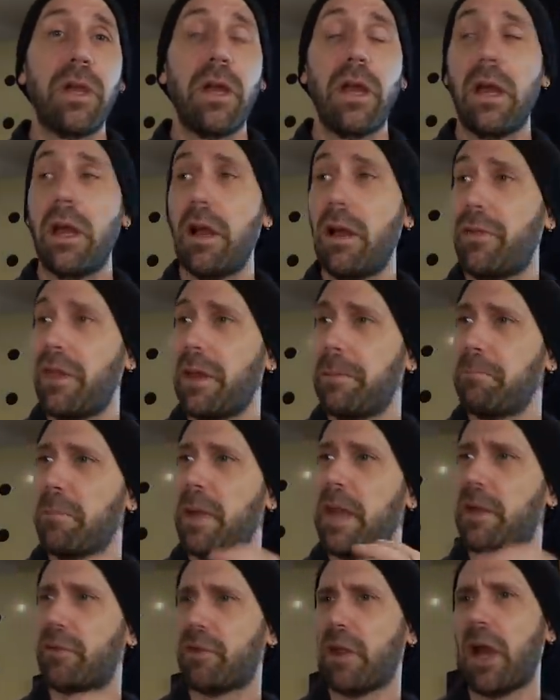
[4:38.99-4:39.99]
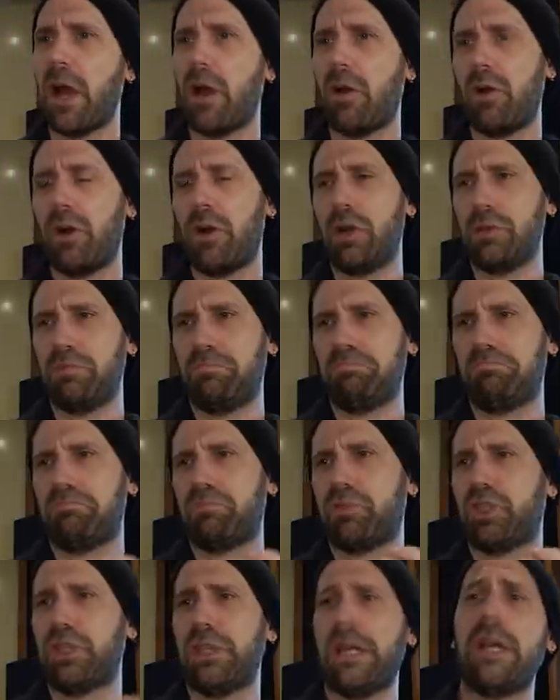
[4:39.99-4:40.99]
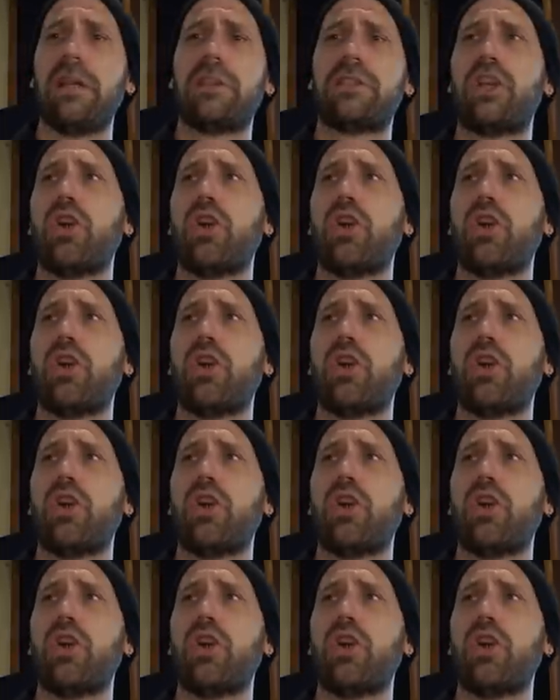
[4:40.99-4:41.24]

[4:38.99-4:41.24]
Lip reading: that makes our snare